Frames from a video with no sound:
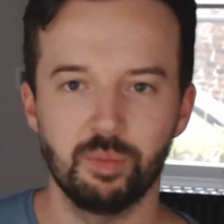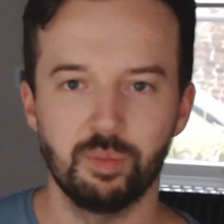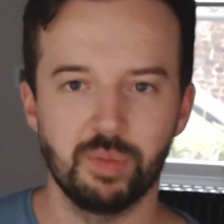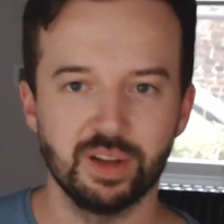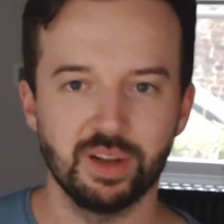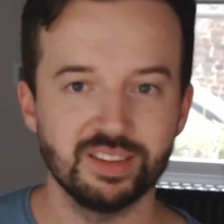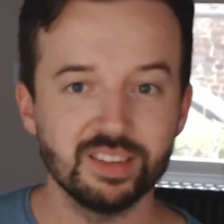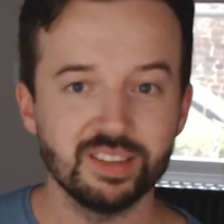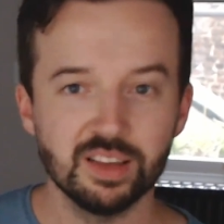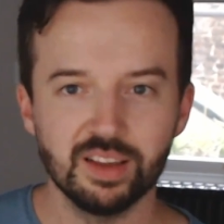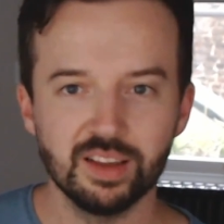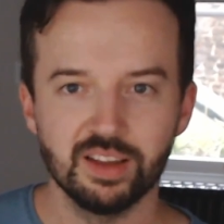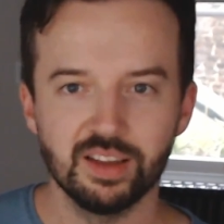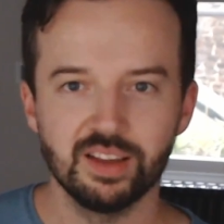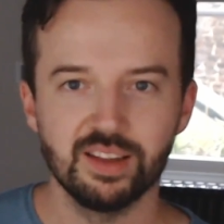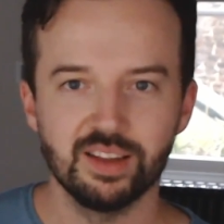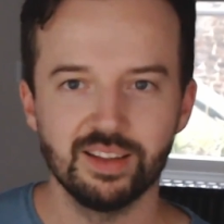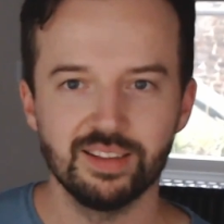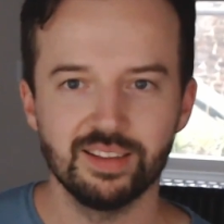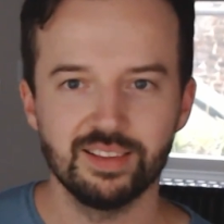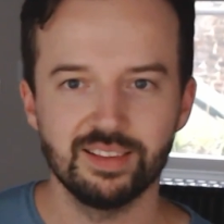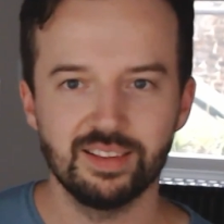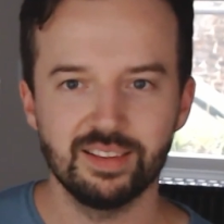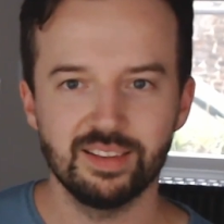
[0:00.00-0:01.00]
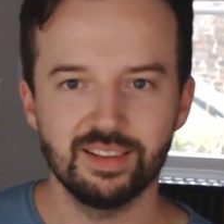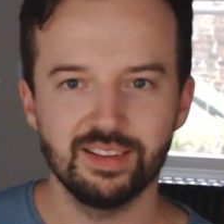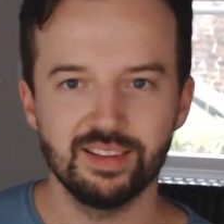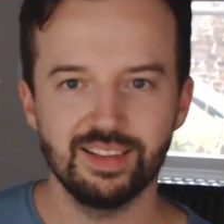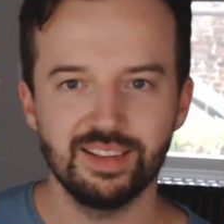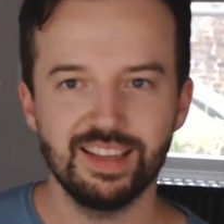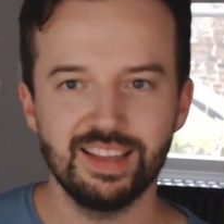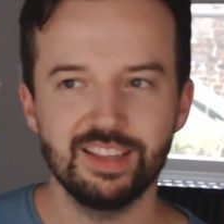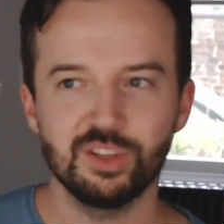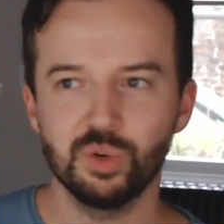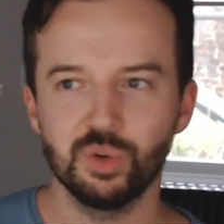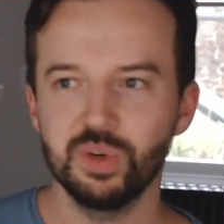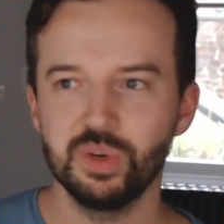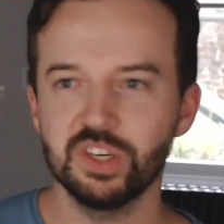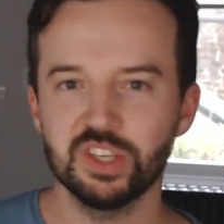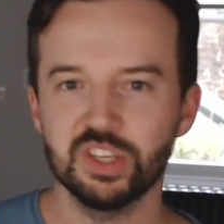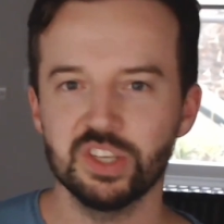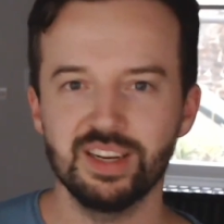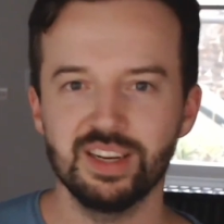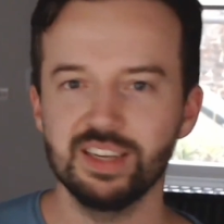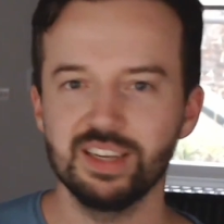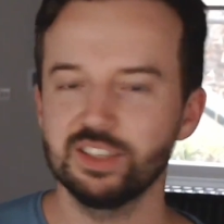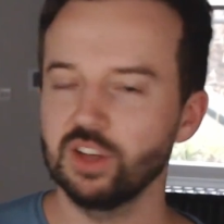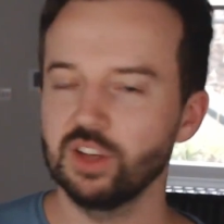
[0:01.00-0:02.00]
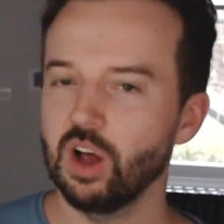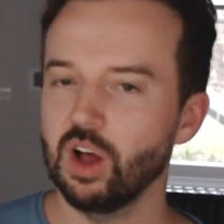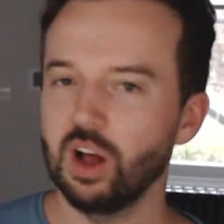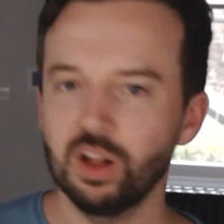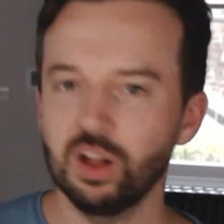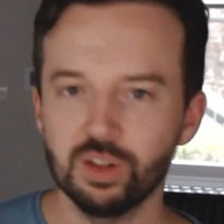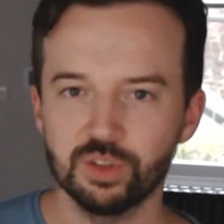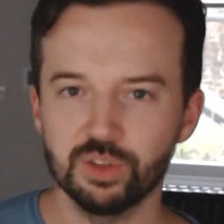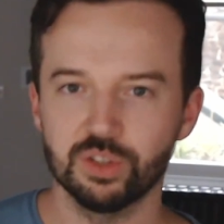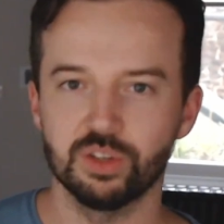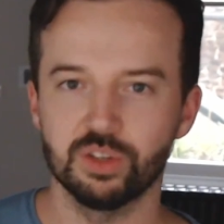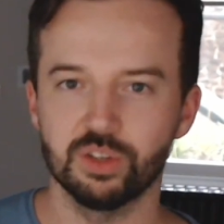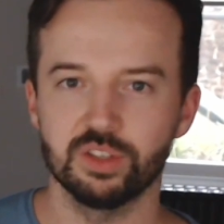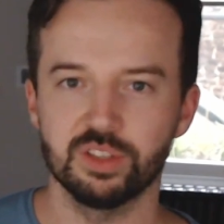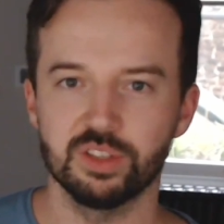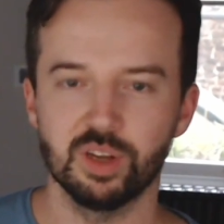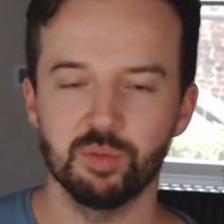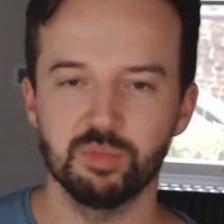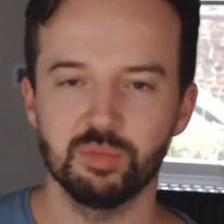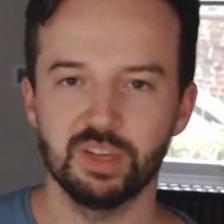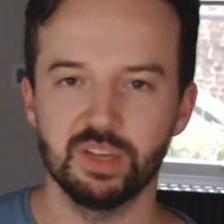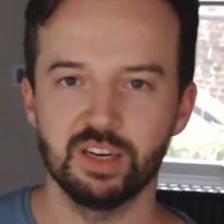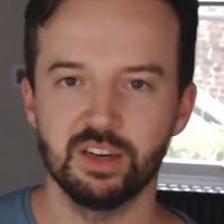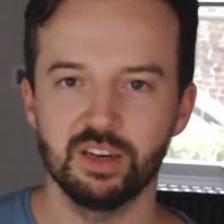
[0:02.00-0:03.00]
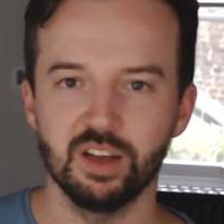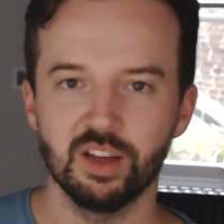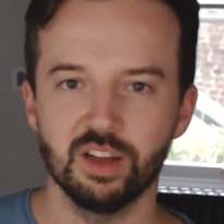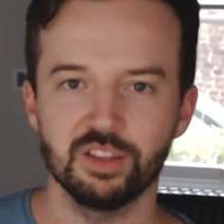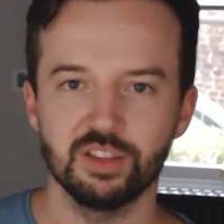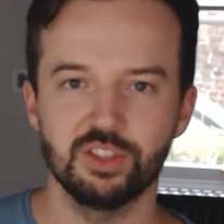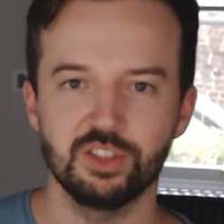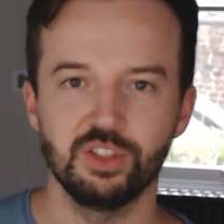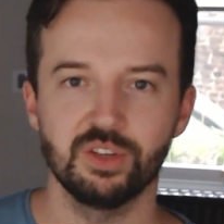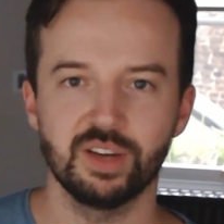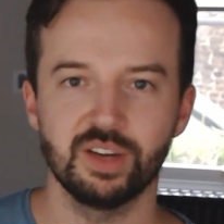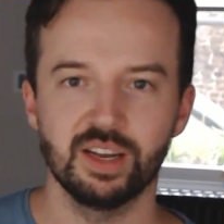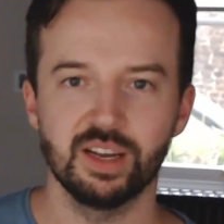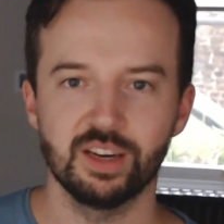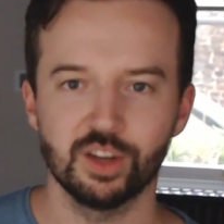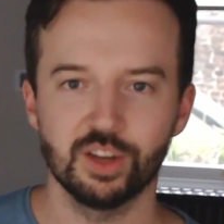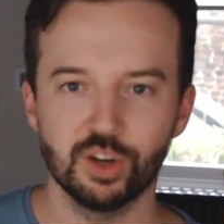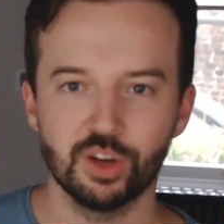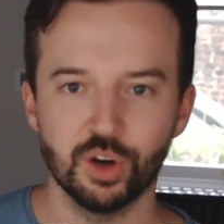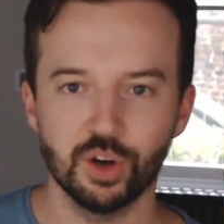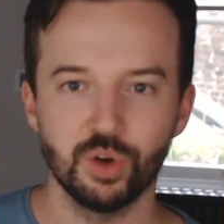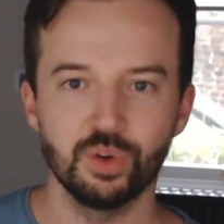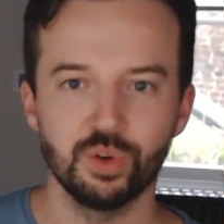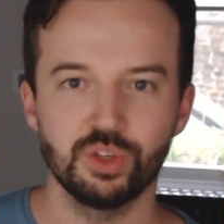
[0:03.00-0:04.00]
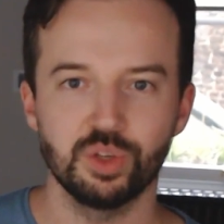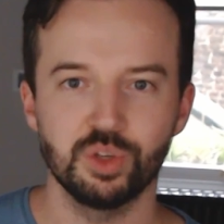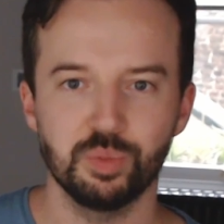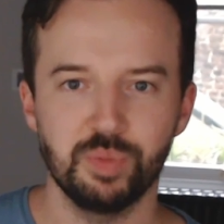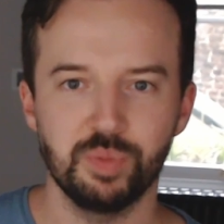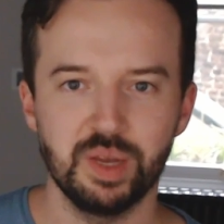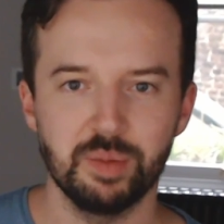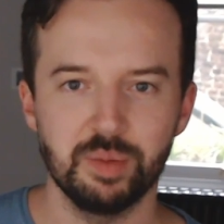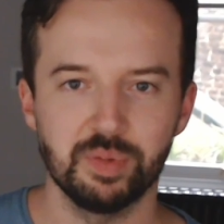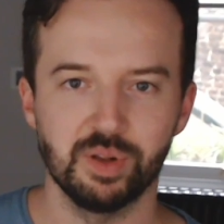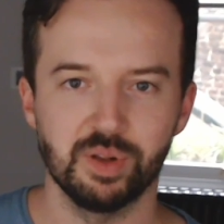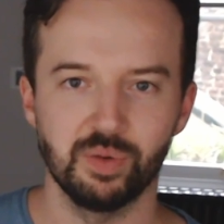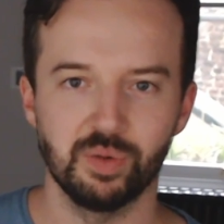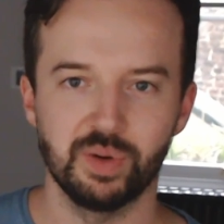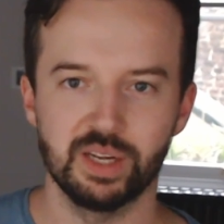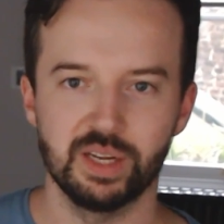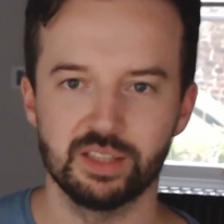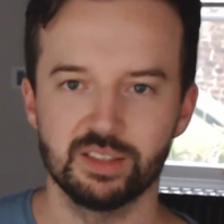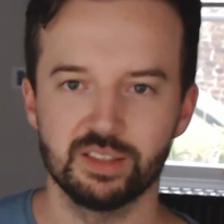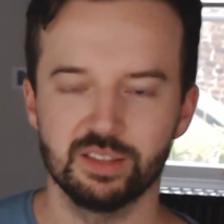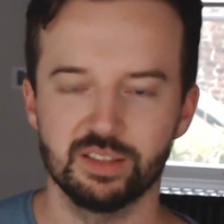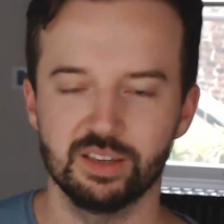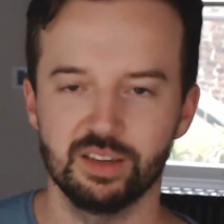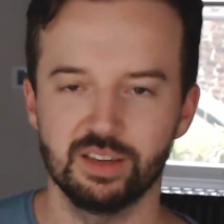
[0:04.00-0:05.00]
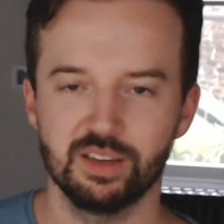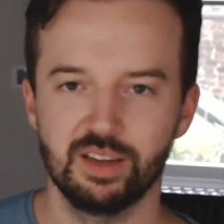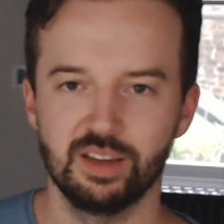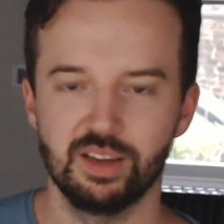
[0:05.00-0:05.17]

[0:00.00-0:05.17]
But intuition is also something not you can coach people with.